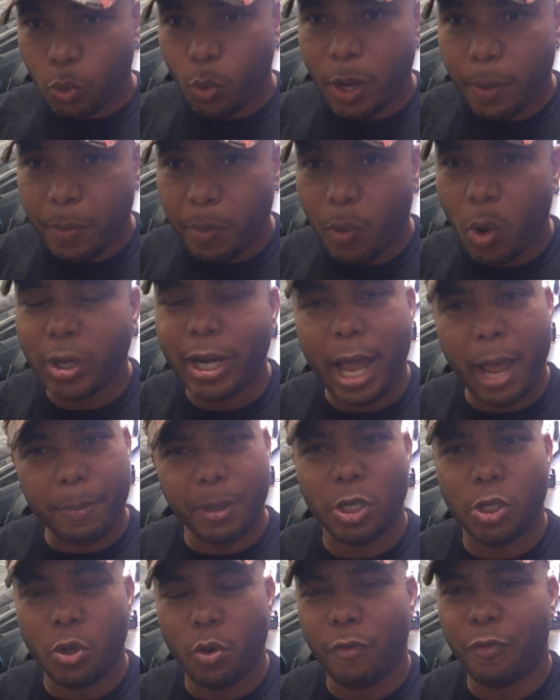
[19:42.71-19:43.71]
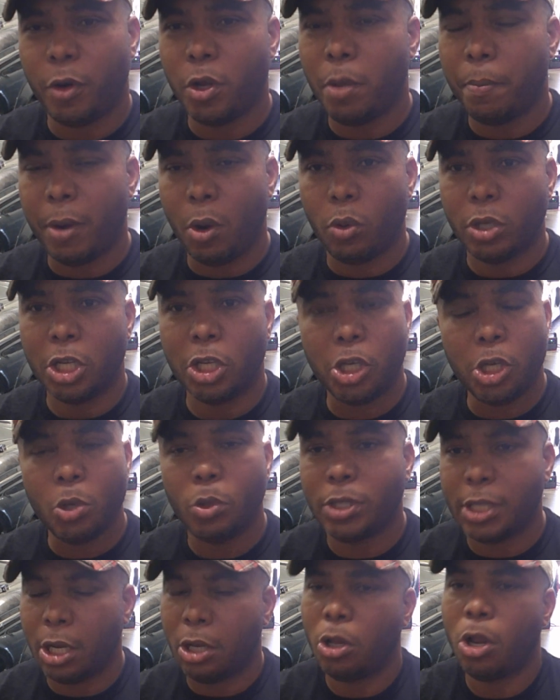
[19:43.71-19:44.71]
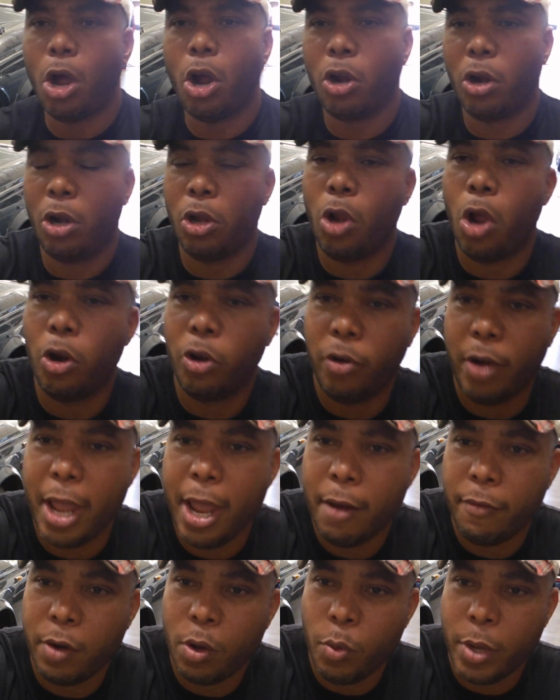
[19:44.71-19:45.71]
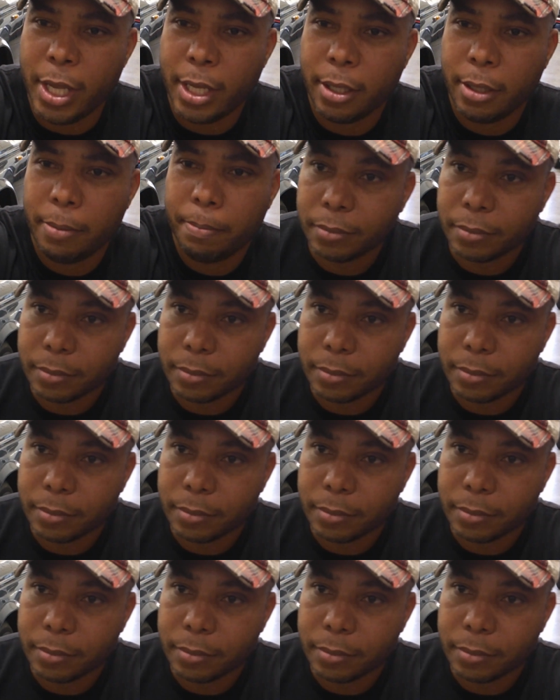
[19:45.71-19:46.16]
we're more than happy to do it for you, but the queue is getting longer and longer every week.